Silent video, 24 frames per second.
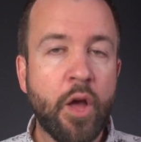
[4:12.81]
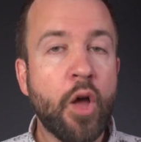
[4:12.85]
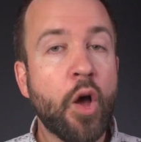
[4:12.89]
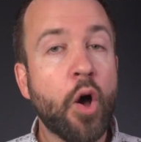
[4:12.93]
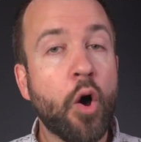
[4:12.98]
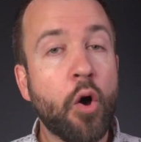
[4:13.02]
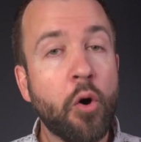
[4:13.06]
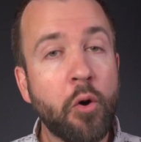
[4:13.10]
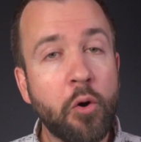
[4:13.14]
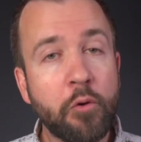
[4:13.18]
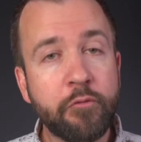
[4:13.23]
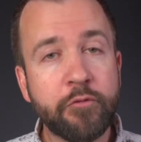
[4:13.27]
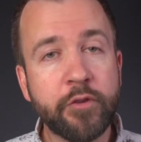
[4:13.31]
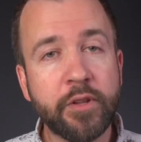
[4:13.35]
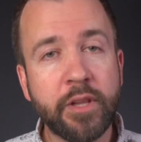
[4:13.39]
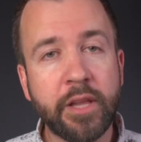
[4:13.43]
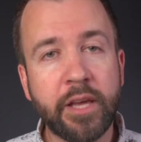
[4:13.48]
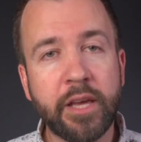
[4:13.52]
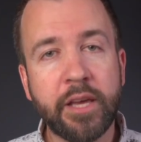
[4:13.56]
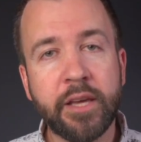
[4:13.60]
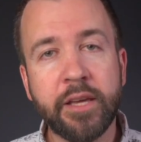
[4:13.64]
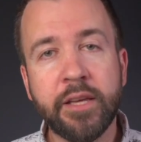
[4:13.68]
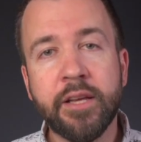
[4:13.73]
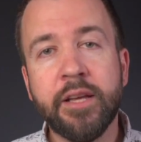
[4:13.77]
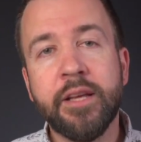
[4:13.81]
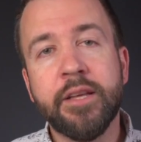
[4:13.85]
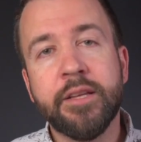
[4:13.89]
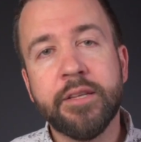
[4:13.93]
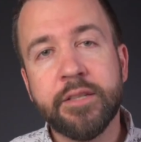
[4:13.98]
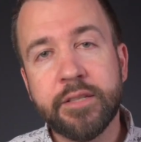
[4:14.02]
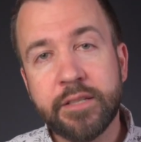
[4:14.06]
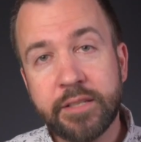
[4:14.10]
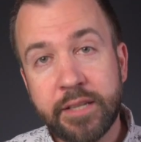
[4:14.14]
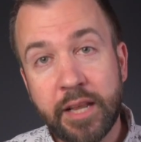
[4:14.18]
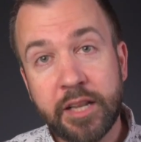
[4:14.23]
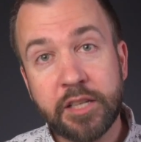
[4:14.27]
Hopefully,
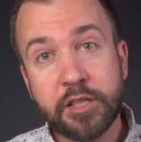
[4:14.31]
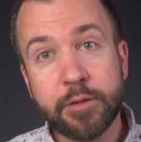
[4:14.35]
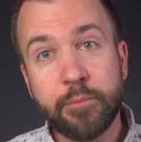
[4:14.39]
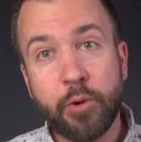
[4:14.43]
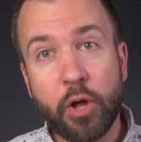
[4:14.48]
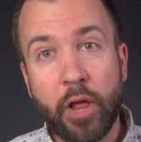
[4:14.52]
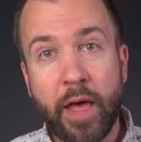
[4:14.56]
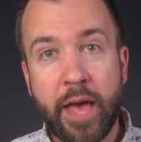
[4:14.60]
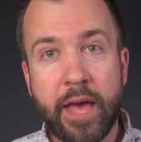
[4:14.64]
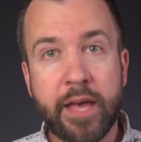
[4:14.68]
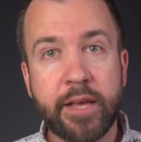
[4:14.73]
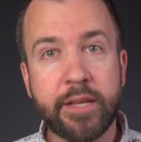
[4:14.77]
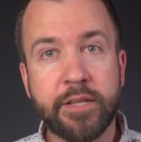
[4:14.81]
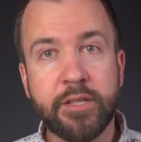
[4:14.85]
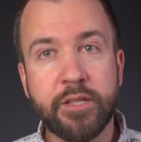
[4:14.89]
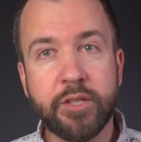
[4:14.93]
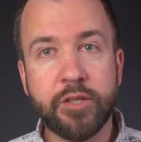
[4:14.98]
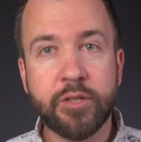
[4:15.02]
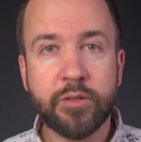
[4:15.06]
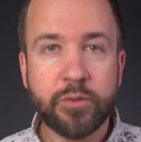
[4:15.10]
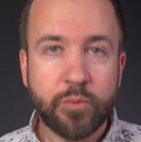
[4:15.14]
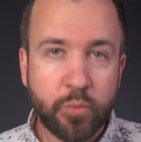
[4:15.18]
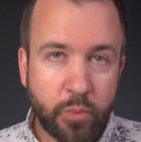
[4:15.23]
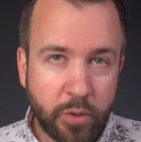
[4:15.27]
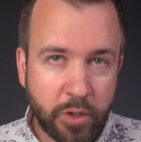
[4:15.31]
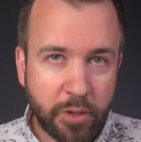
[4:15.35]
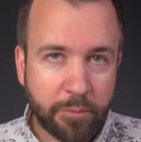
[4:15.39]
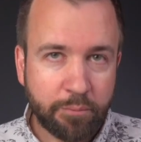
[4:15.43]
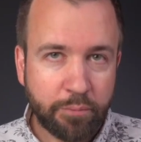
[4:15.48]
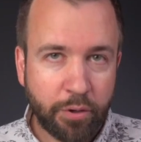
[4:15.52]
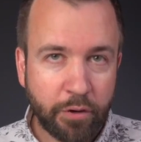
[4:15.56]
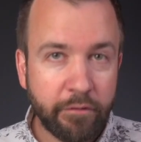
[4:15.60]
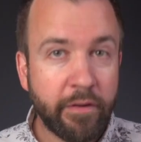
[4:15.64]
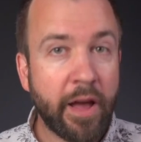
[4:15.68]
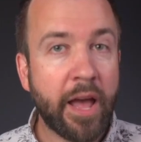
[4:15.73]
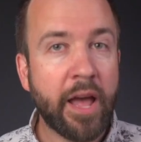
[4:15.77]
sensible heads will
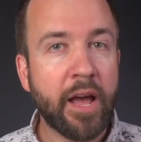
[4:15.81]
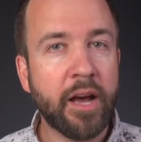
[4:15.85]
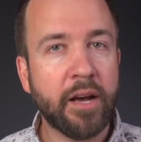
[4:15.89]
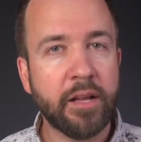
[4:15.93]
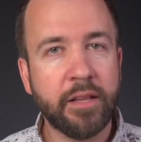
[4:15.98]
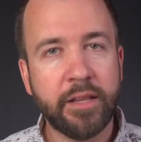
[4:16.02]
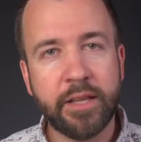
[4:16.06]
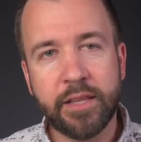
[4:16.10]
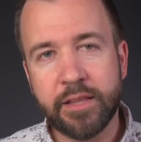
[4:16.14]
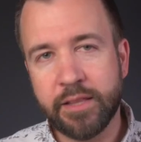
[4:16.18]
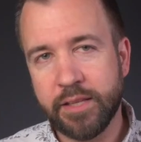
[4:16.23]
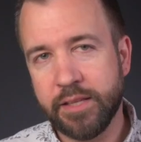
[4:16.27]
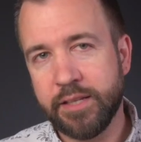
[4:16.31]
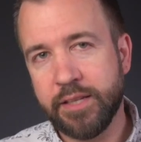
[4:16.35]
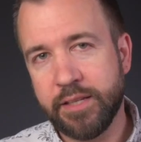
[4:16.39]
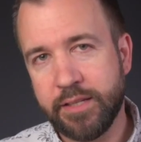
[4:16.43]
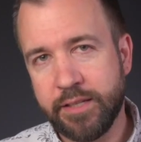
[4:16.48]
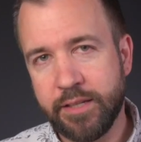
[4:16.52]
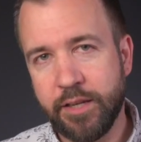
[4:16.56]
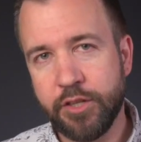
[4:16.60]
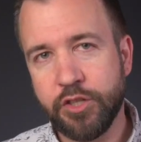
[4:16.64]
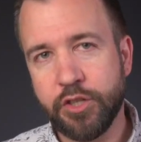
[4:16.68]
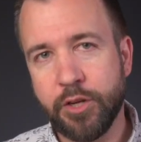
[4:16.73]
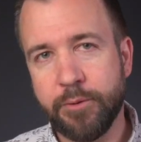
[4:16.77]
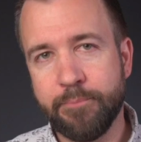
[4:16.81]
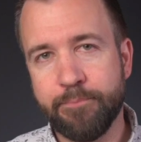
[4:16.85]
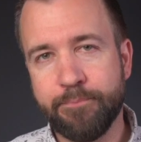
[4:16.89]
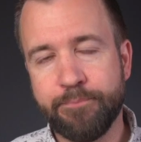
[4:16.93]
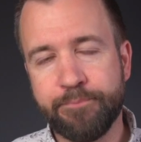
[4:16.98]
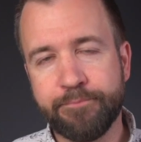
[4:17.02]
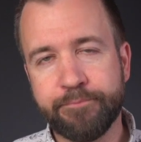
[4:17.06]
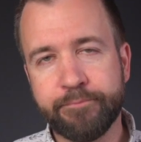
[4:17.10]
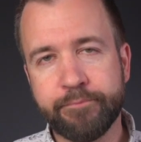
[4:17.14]
prevail in the decision.